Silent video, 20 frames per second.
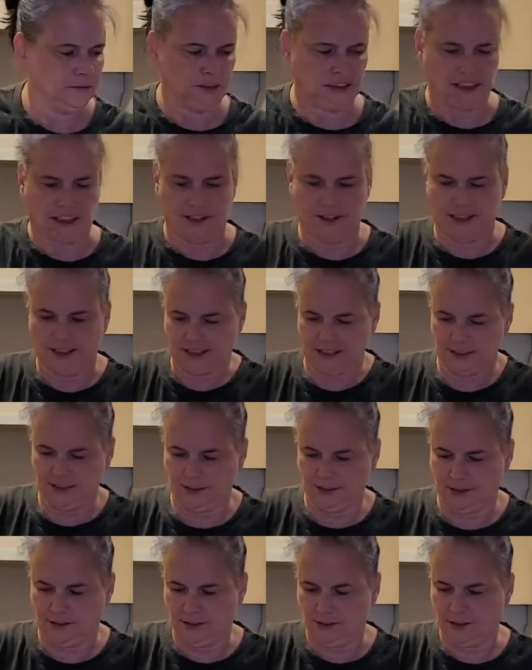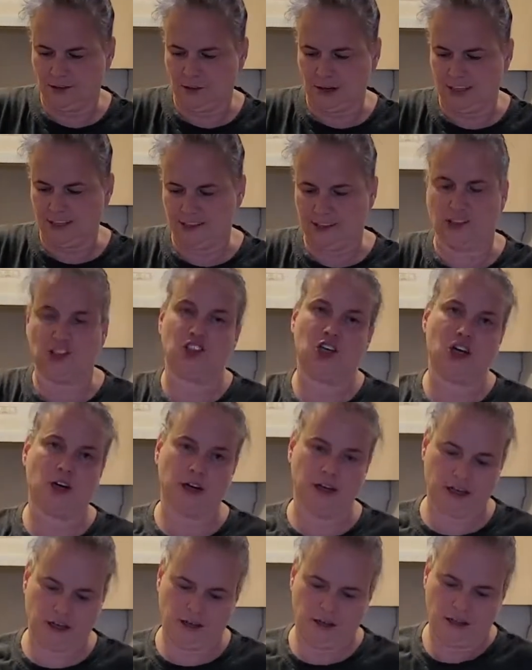And this is why it's a
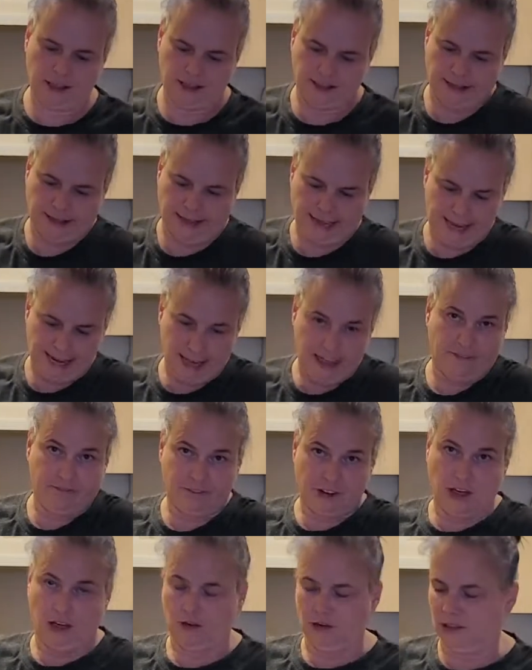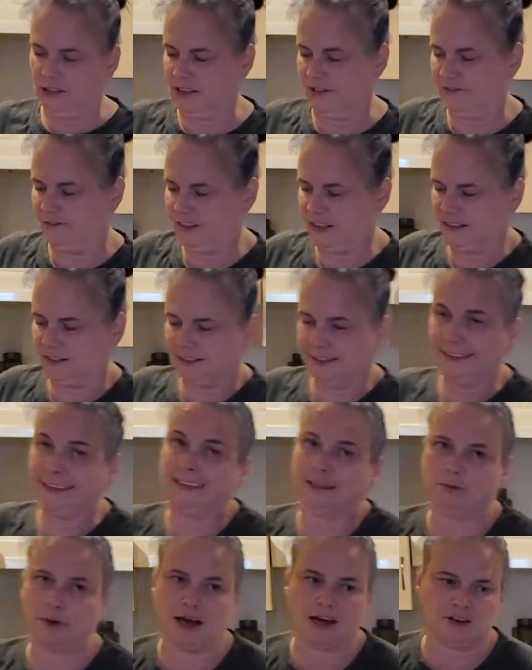jarring. It's a canning file. So it fits in
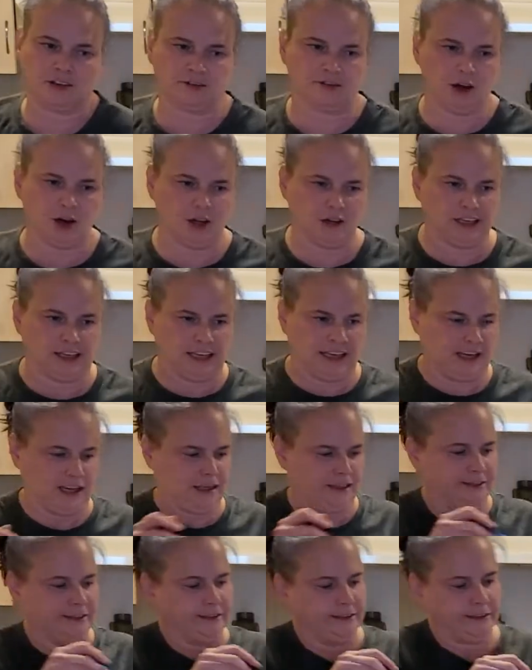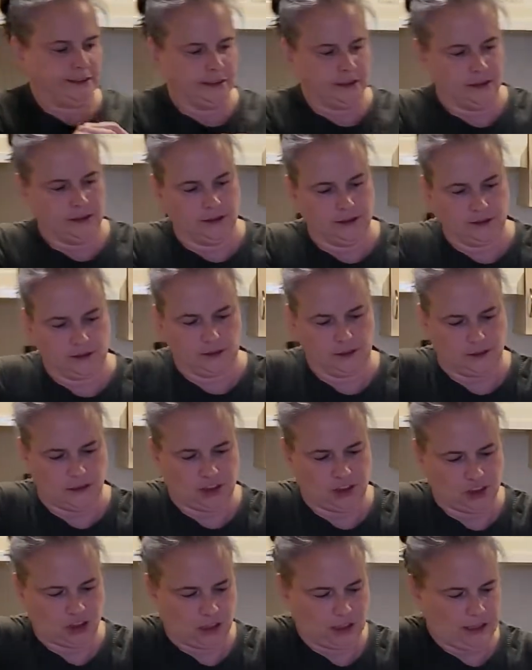the mouth of all the cans. The
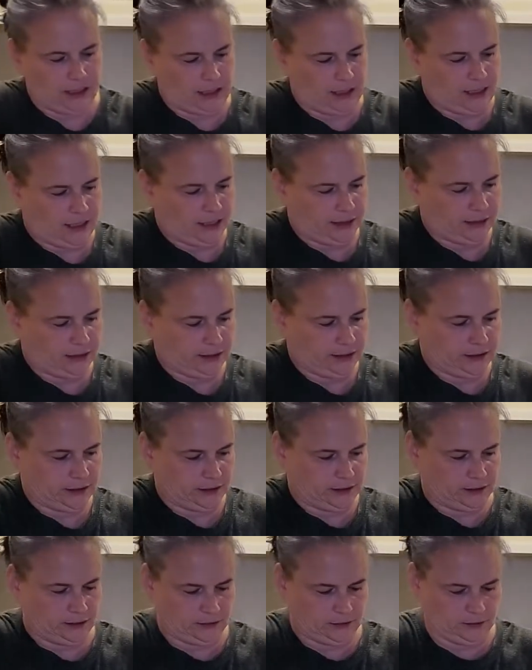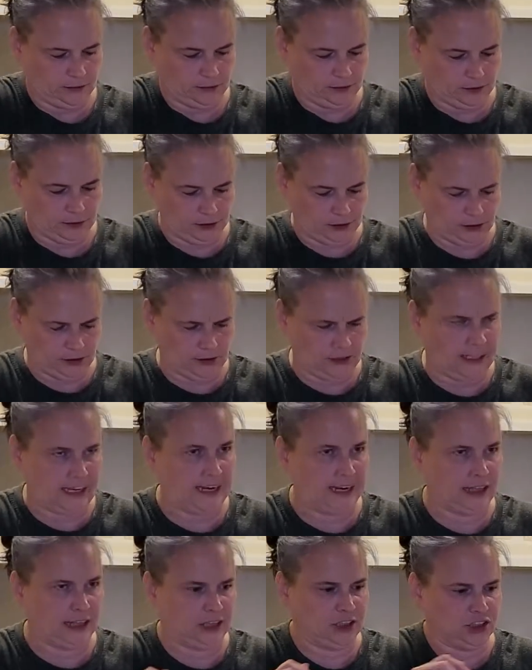jarring cans. Or the
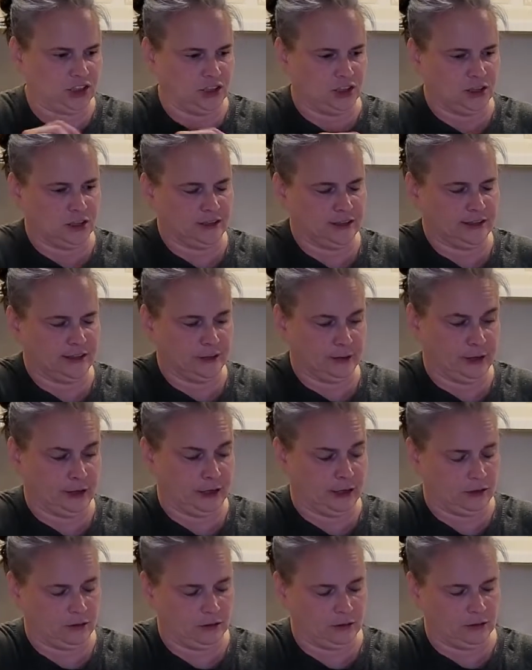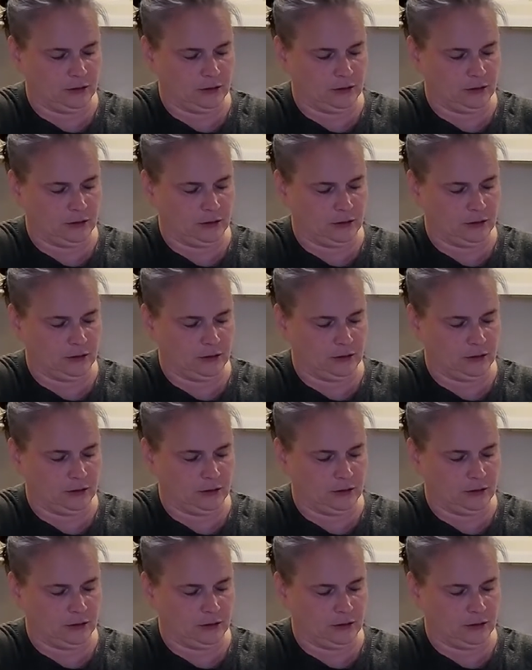canning jars. There we go.